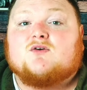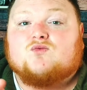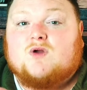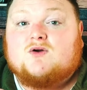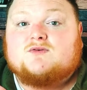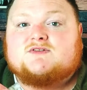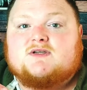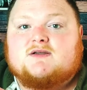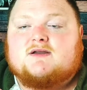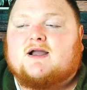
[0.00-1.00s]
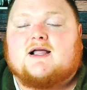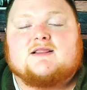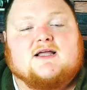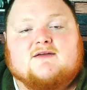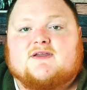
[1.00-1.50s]
rose, I
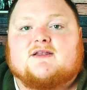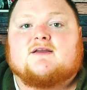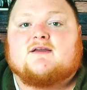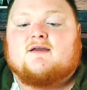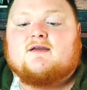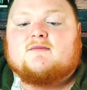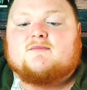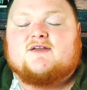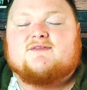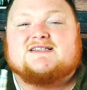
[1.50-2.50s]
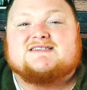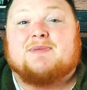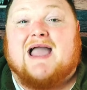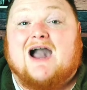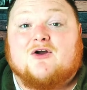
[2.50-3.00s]
love it. But if it's
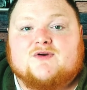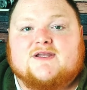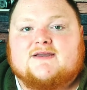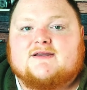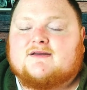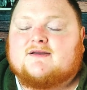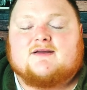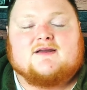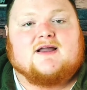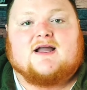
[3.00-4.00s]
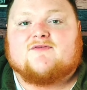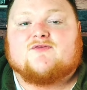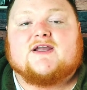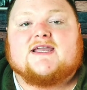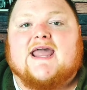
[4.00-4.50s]
powdery, I
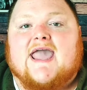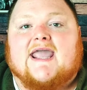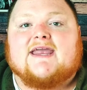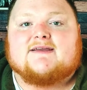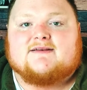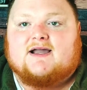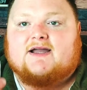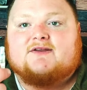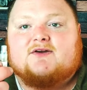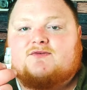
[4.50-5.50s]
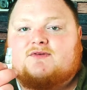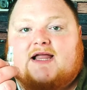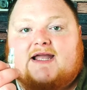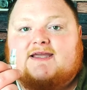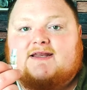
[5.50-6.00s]
freaking hate it. I don't
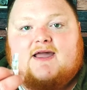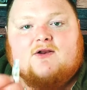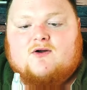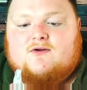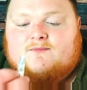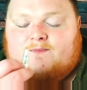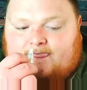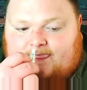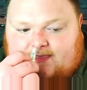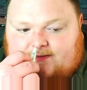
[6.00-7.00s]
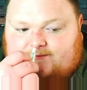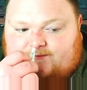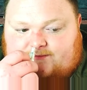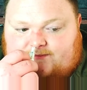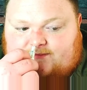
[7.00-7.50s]
like it at all.
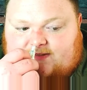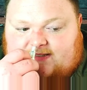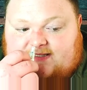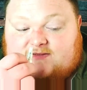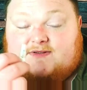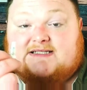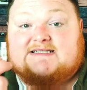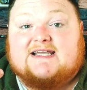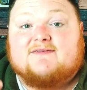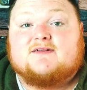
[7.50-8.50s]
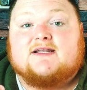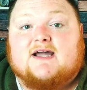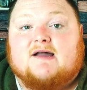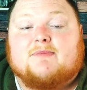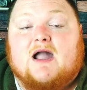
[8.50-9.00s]
And this one is definitely
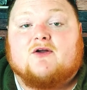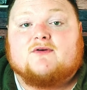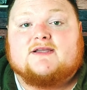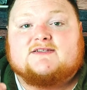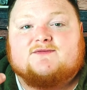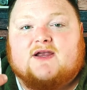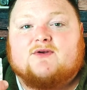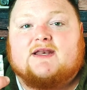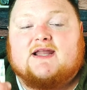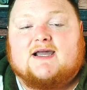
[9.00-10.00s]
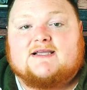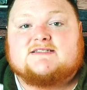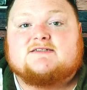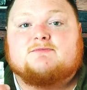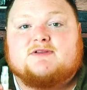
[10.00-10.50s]
not powdery. It's very
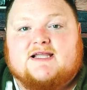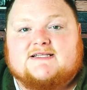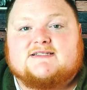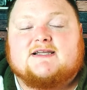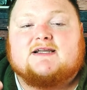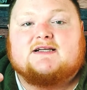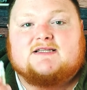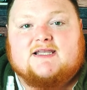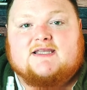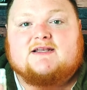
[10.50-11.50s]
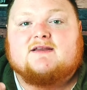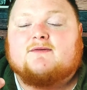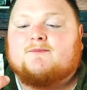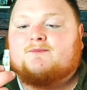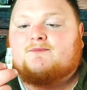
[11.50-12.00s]
nice, pleasant, clean
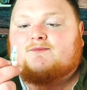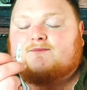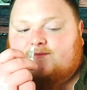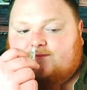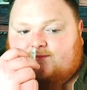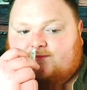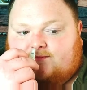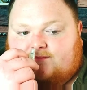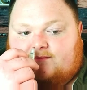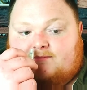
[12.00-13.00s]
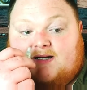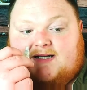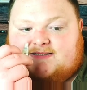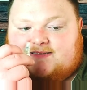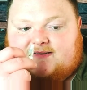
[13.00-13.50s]

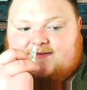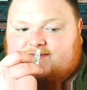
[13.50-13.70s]
musk.